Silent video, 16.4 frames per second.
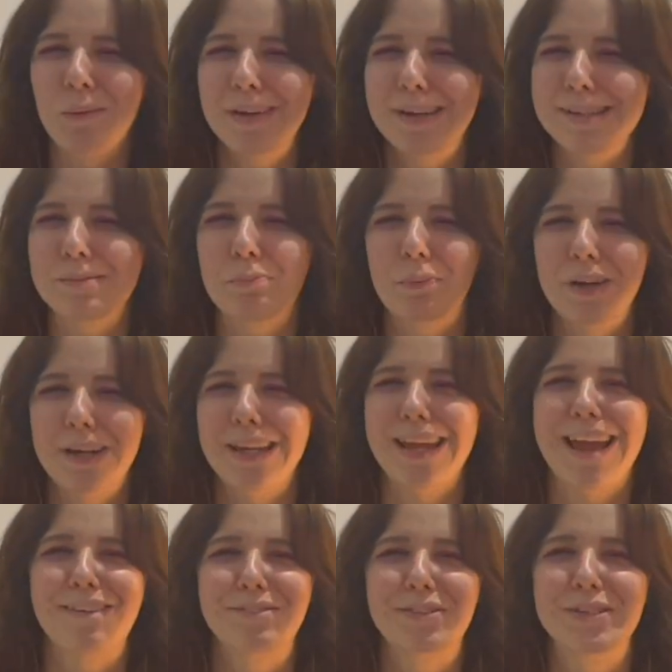what does Britney
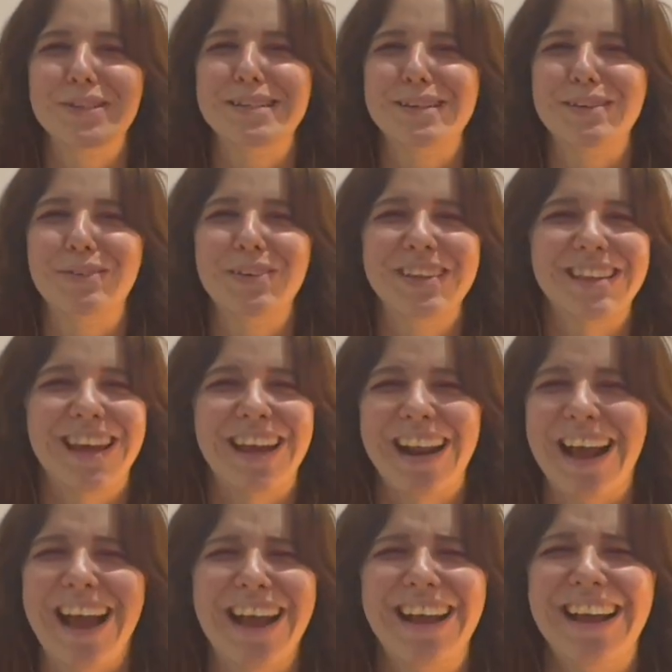have to do with it
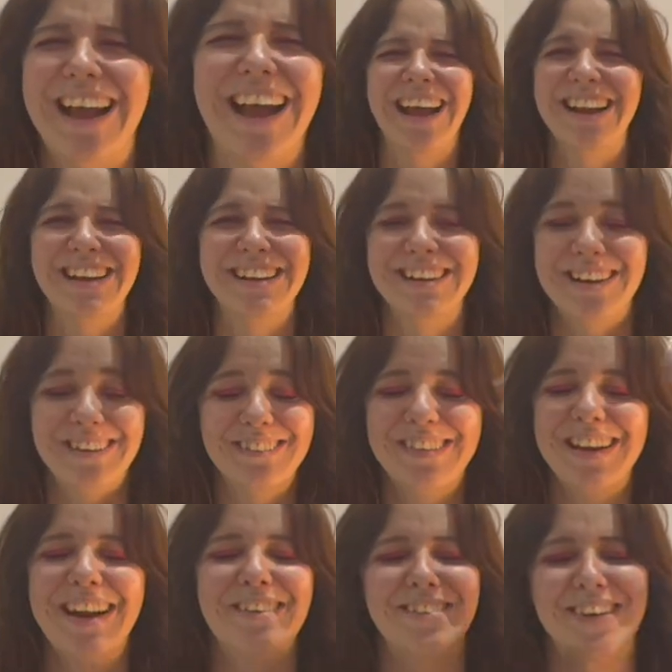I I don't know
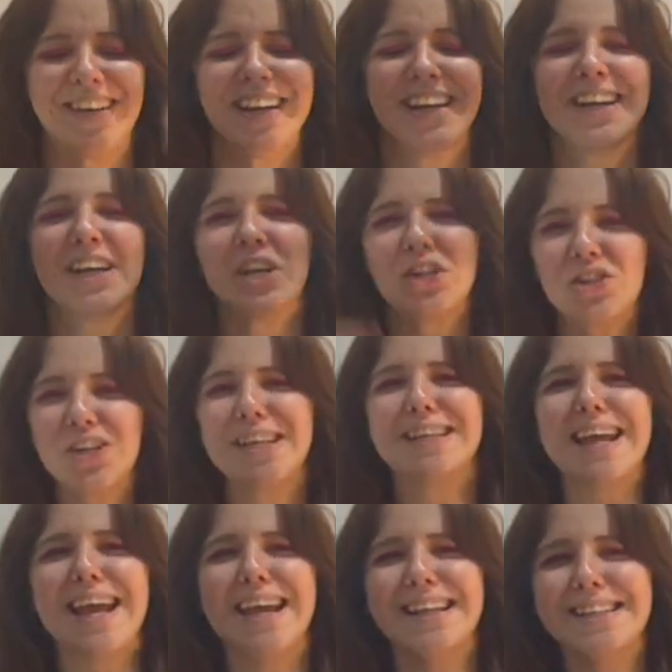whatever she
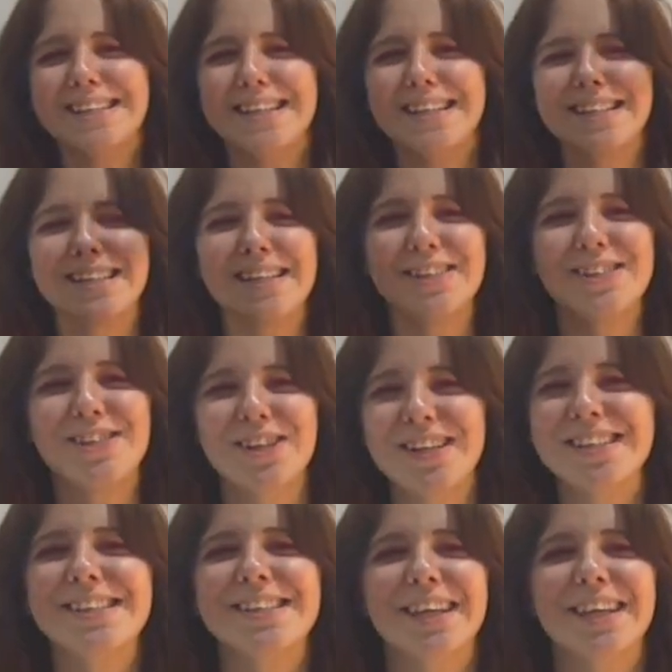dances and she's